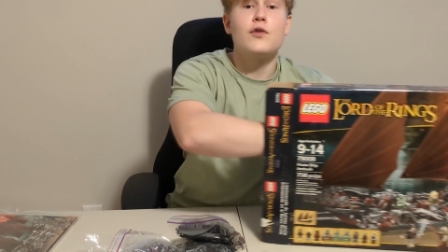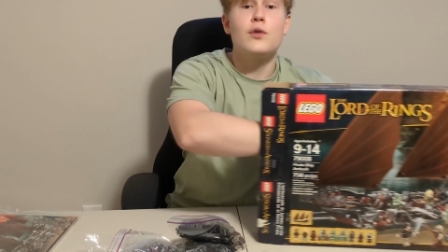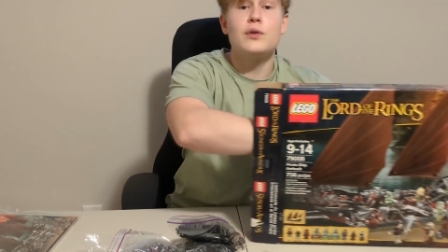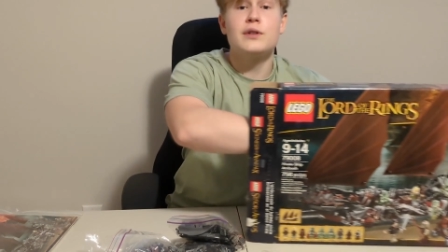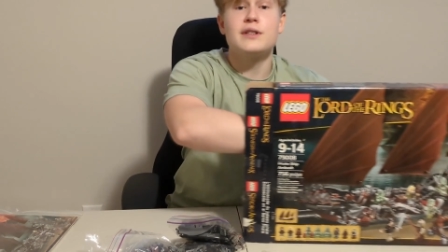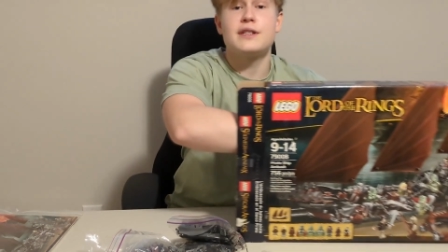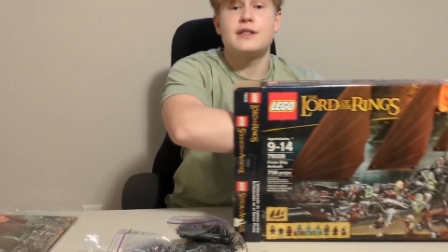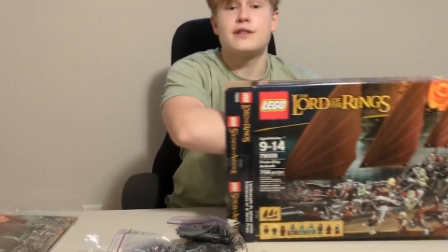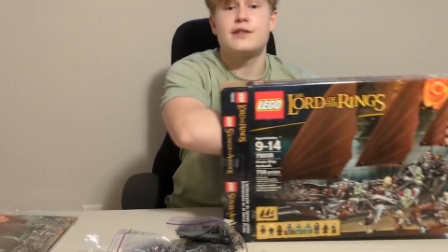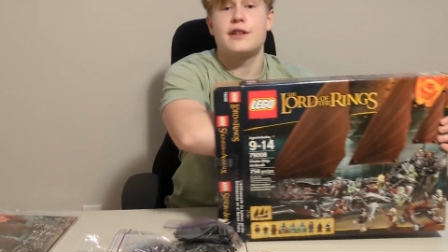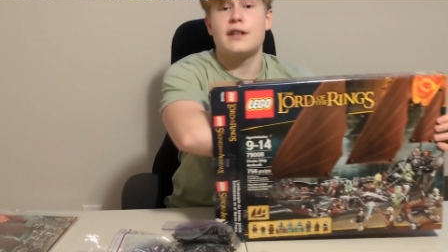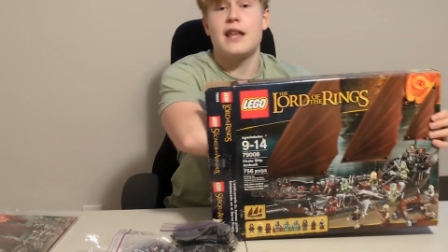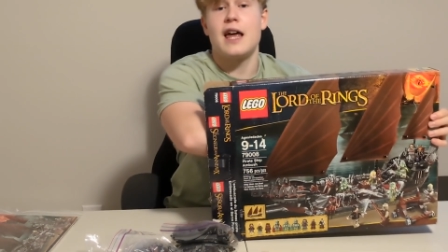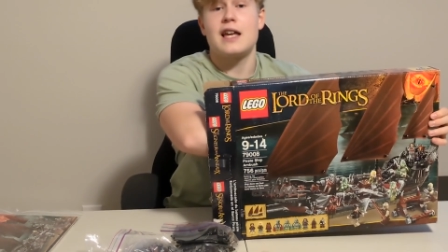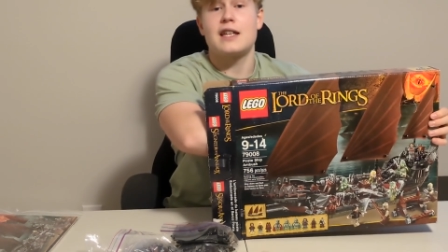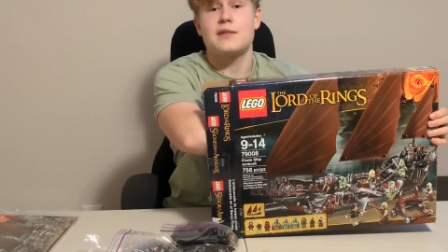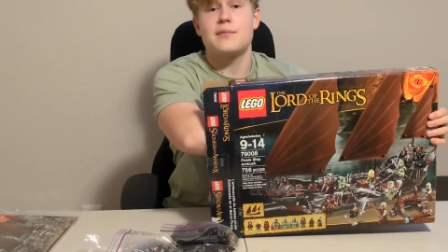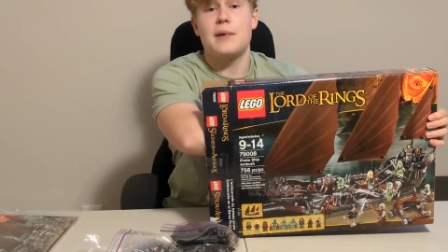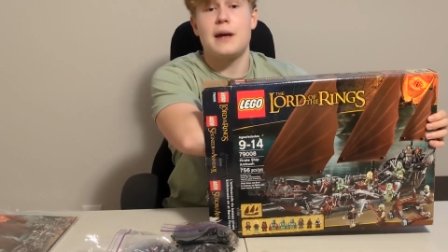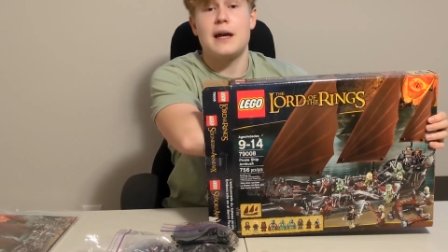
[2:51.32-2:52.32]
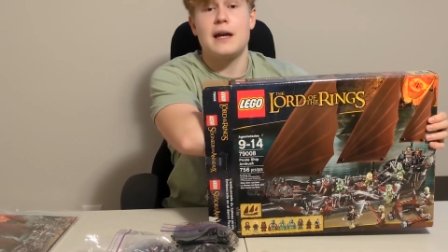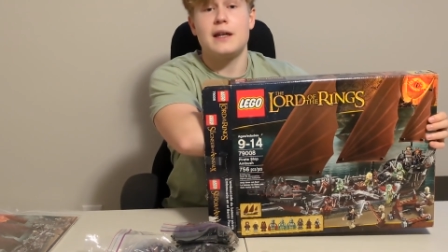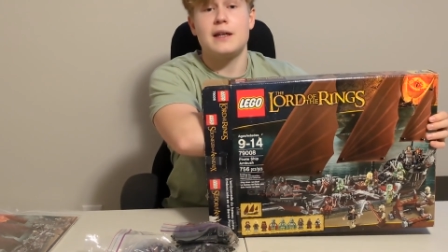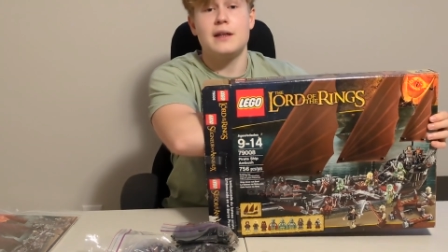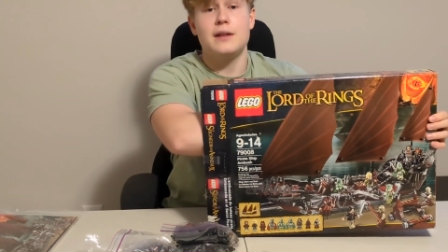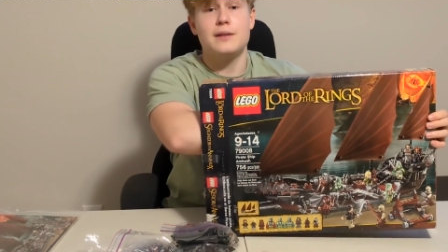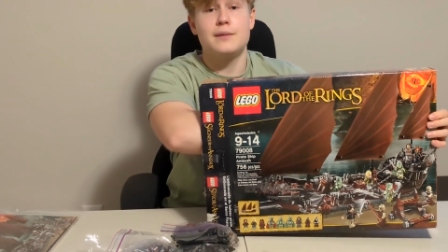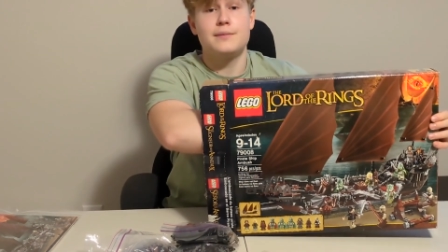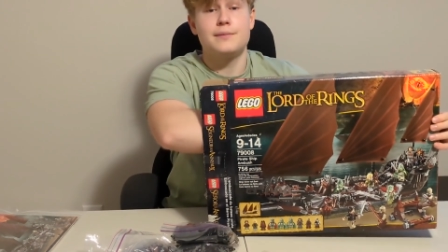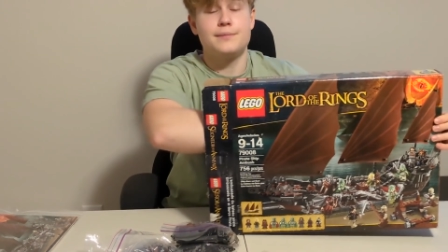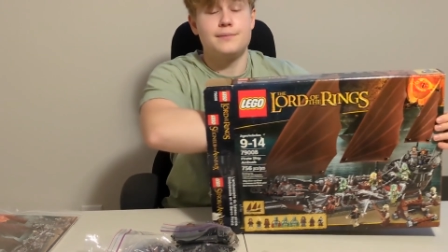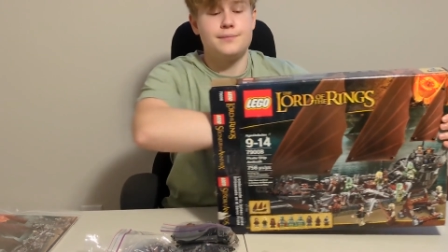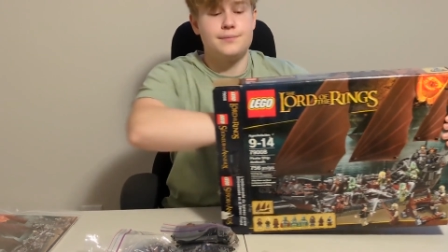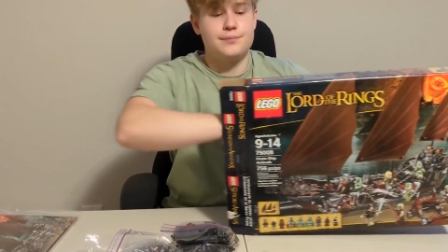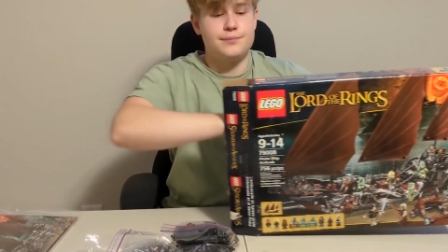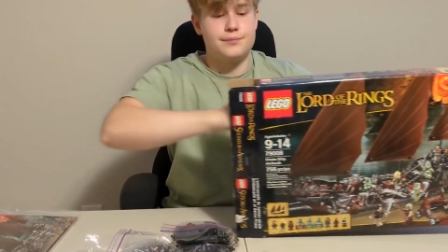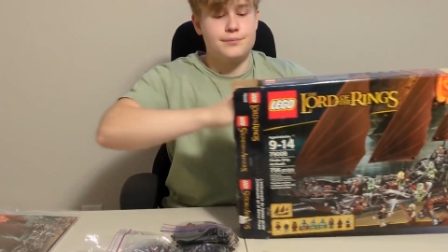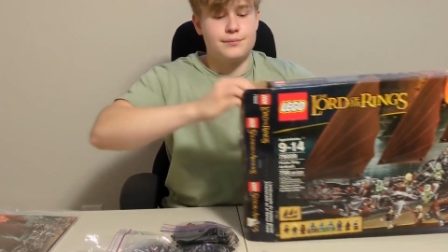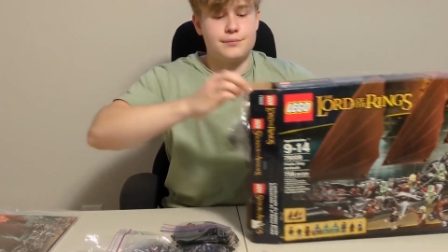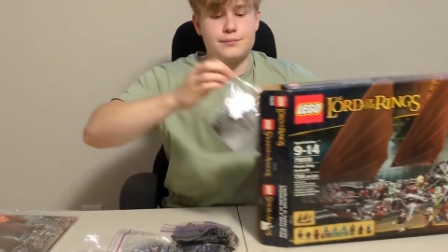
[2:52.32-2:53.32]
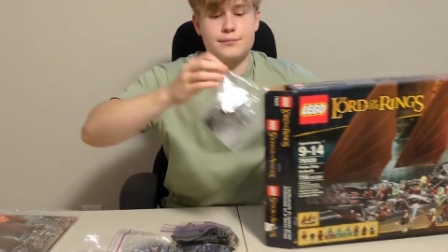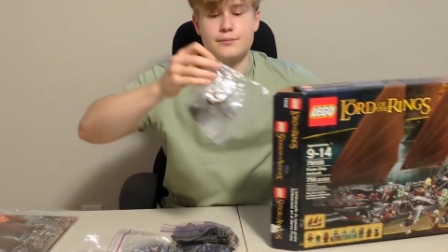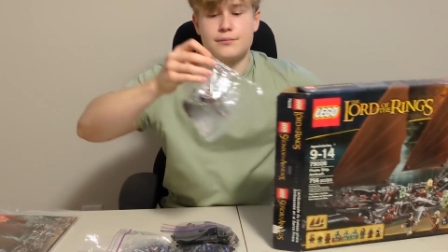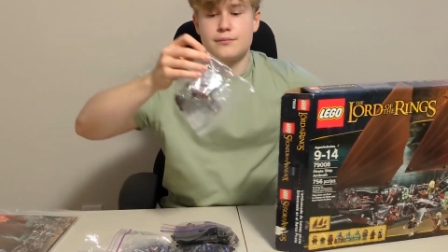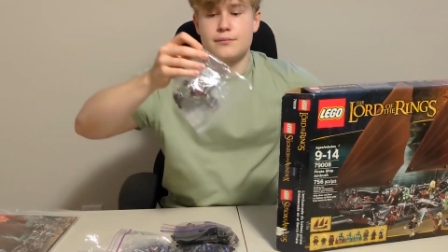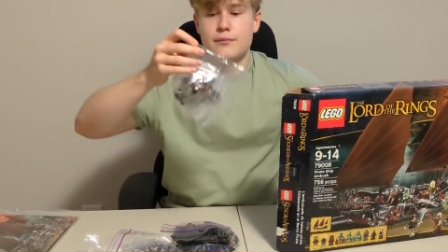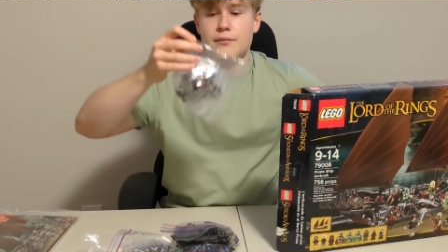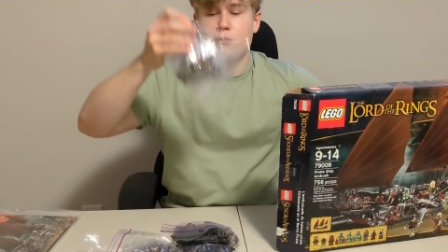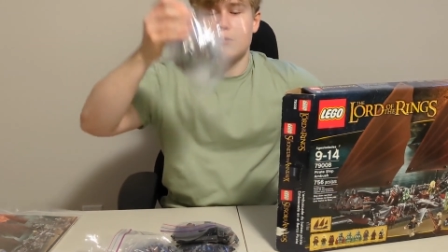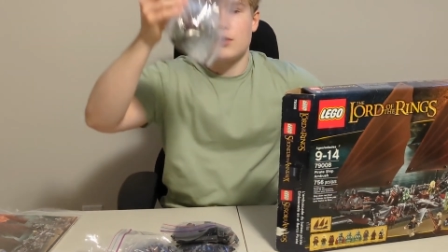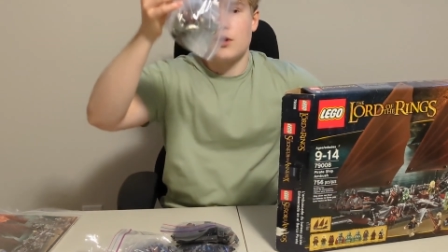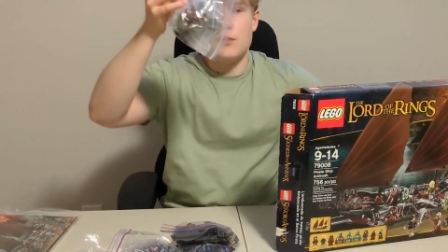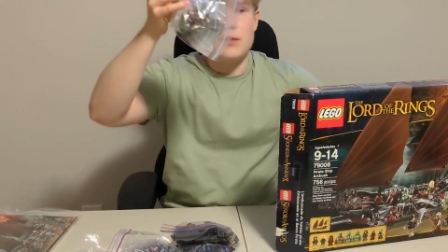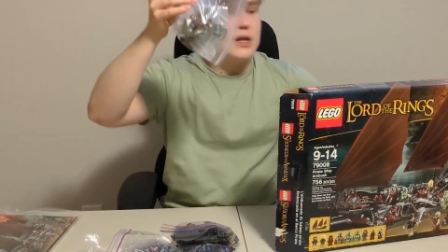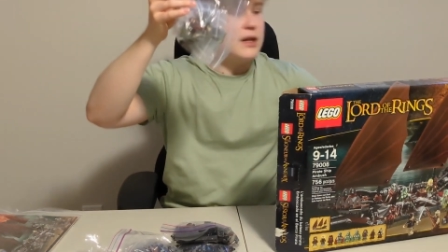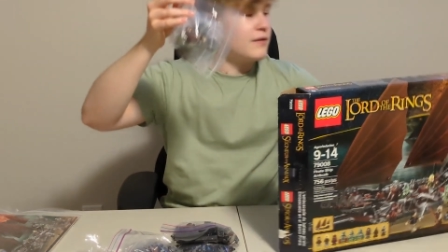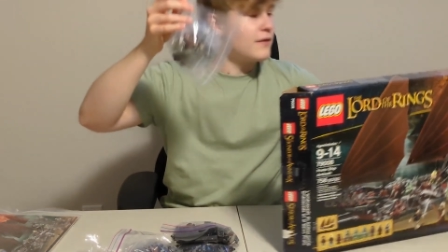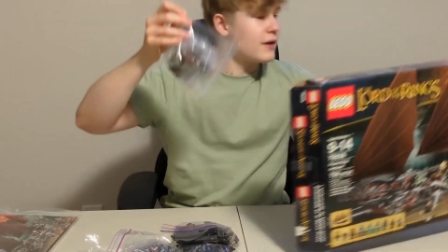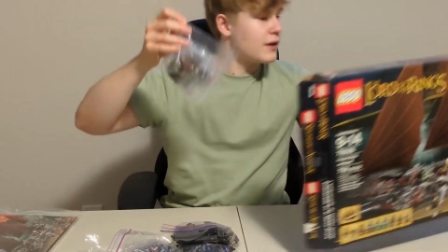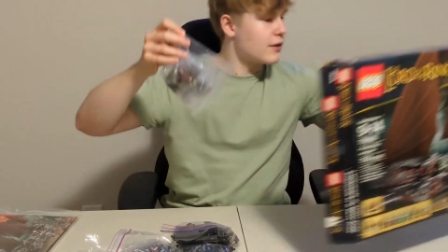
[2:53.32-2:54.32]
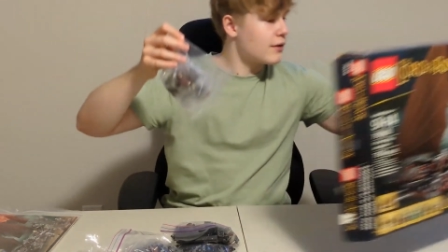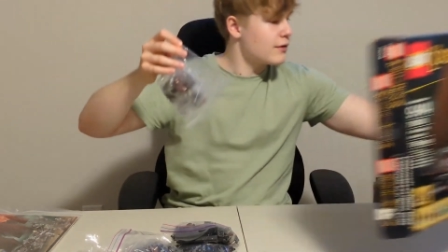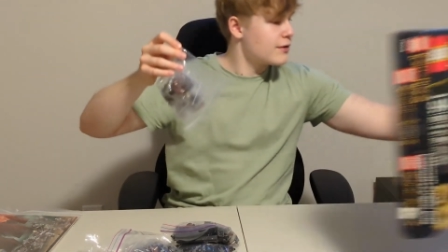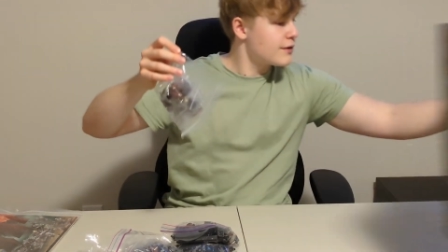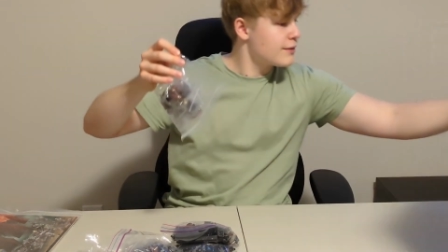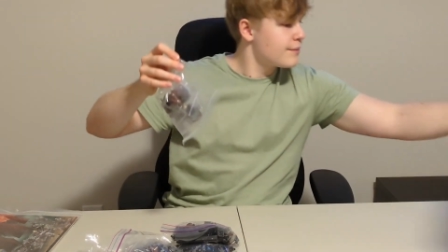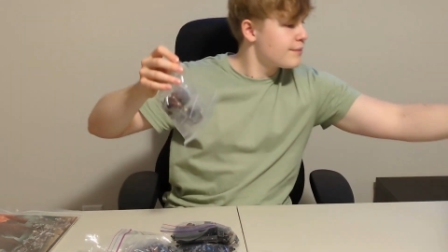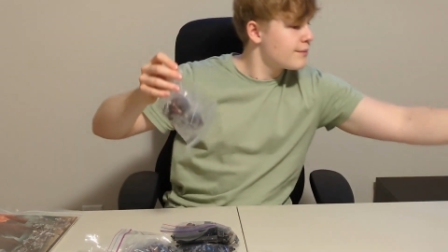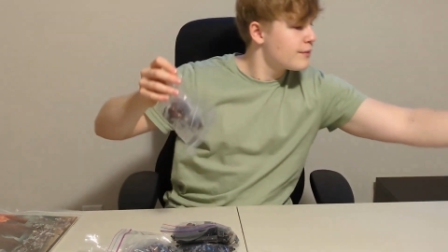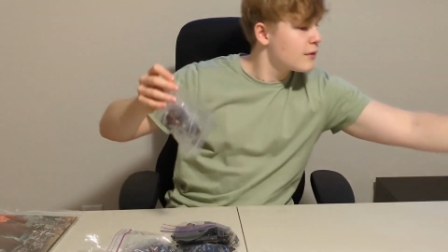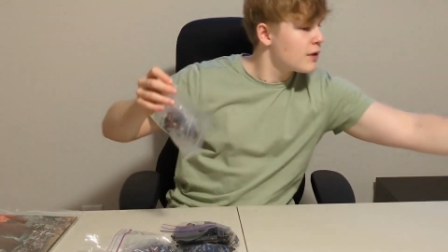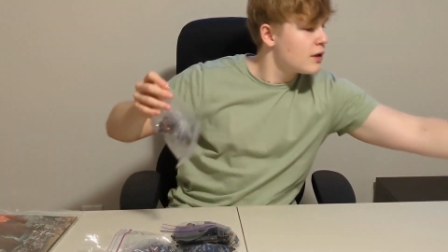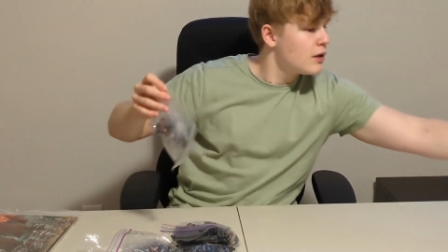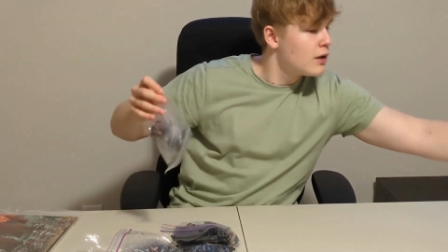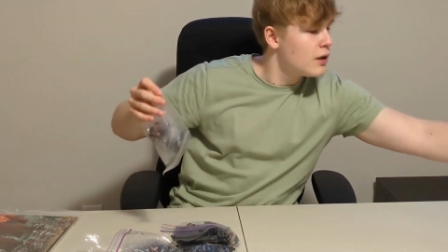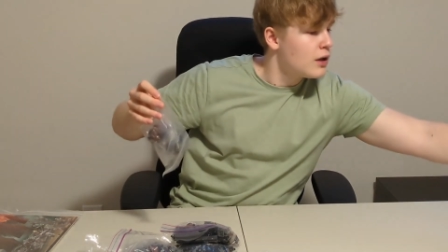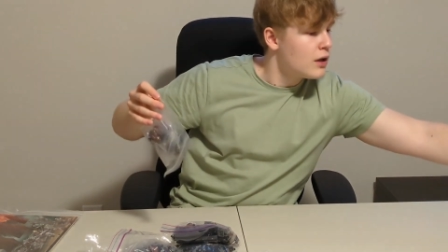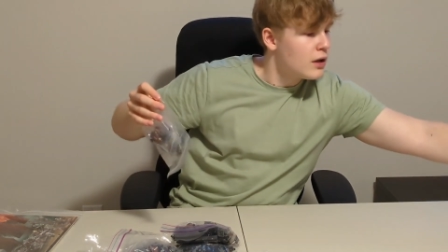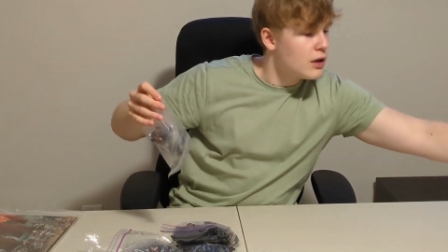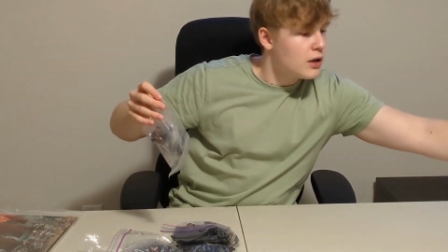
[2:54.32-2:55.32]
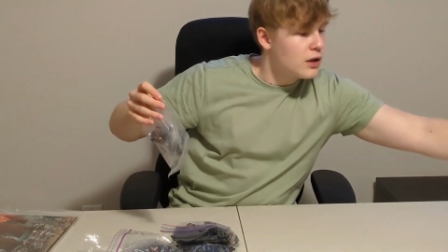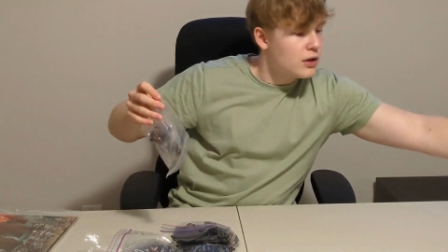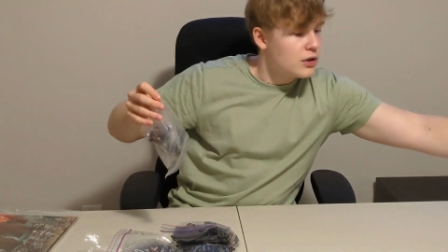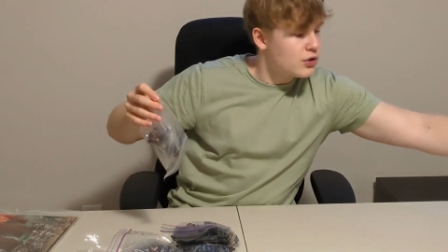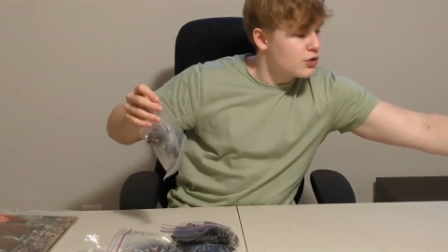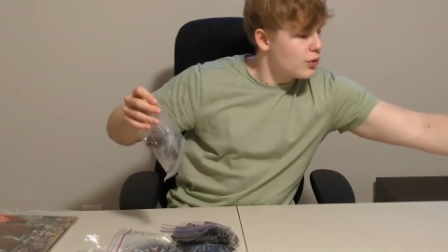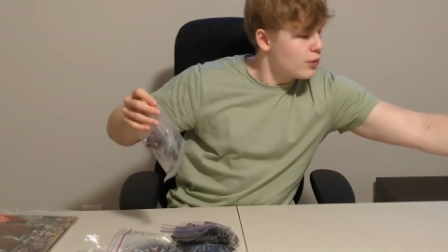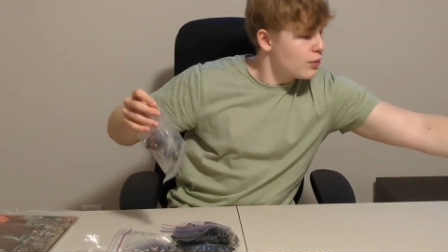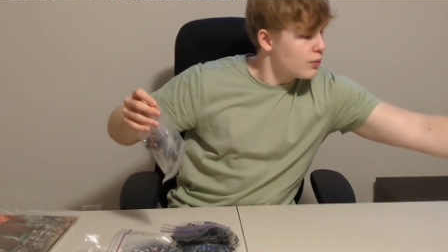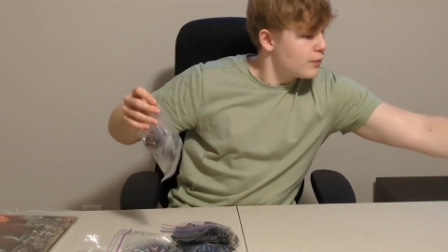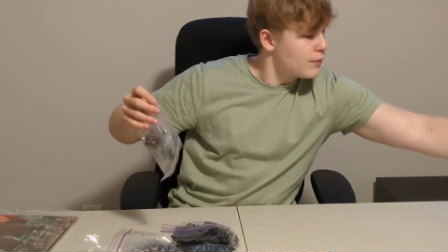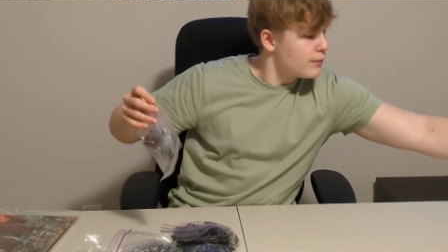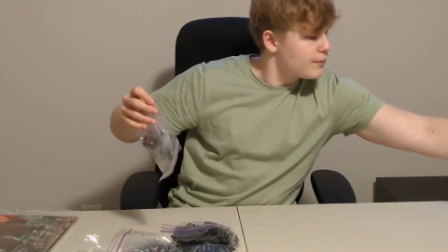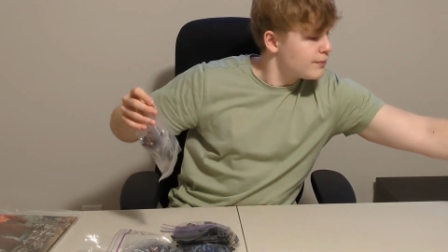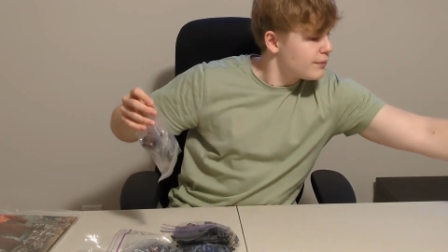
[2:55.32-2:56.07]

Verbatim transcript: course it's the last bag. The minifigures. So,